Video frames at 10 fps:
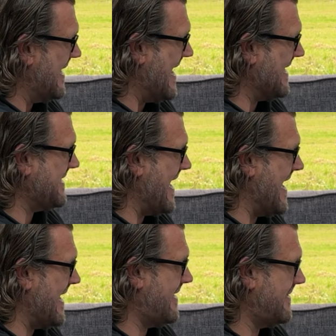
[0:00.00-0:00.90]
as
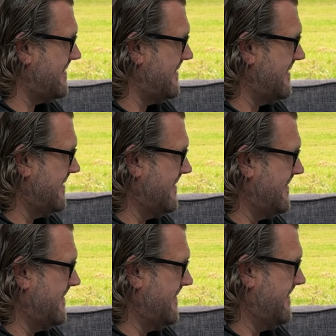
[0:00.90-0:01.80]
a
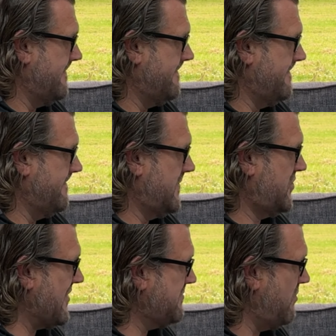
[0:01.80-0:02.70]

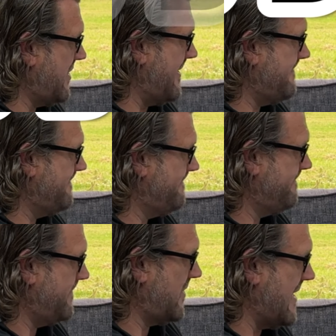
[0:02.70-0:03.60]
stress bucket,
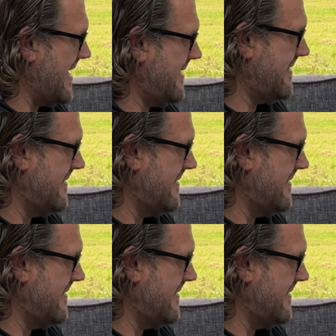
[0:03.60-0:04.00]
okay?